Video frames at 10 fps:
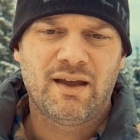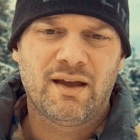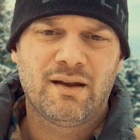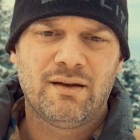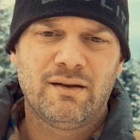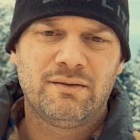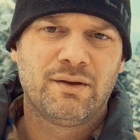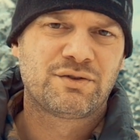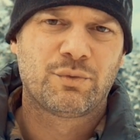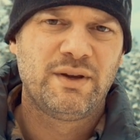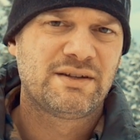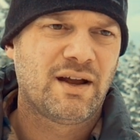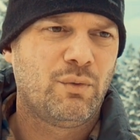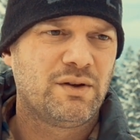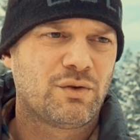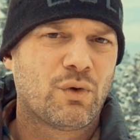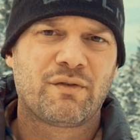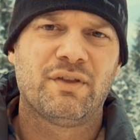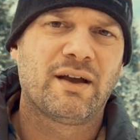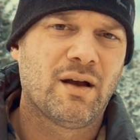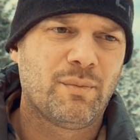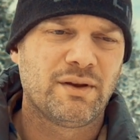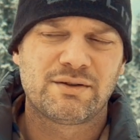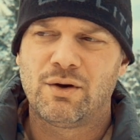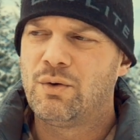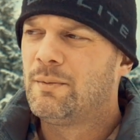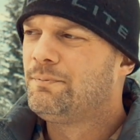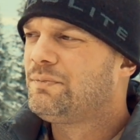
And there's a reason I went to work for that company. So.